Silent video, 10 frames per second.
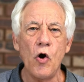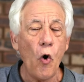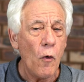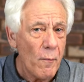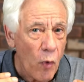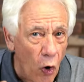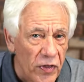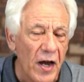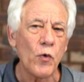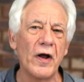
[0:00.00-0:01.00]
or more
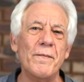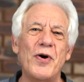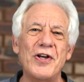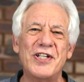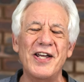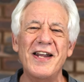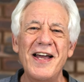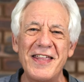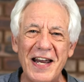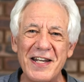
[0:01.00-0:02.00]
than one person
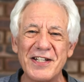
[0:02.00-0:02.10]
that